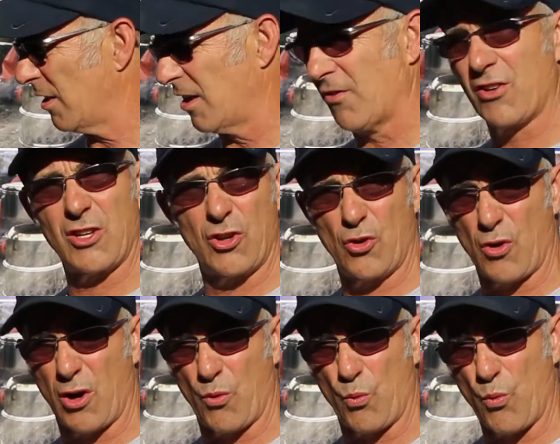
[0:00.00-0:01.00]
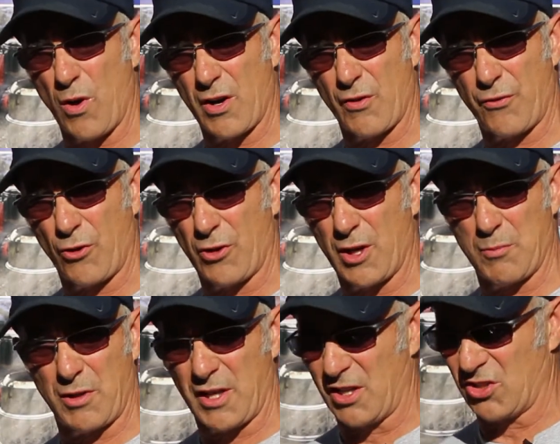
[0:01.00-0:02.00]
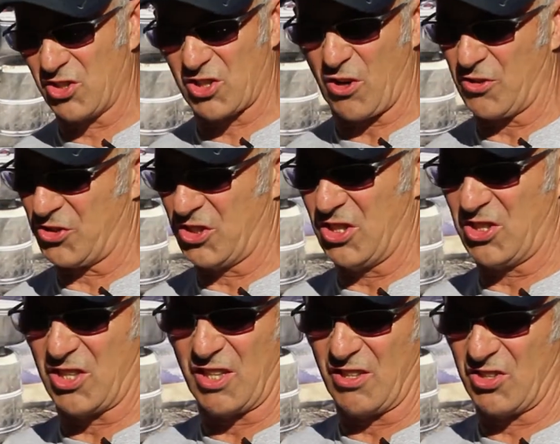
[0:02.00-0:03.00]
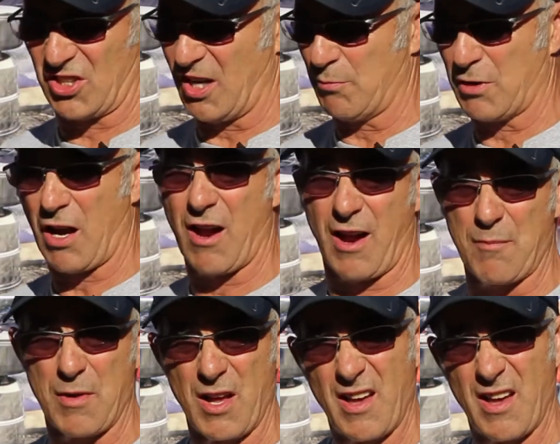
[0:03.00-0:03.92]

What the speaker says: giving you a wonderful Himalayan salt seasoning at the same time.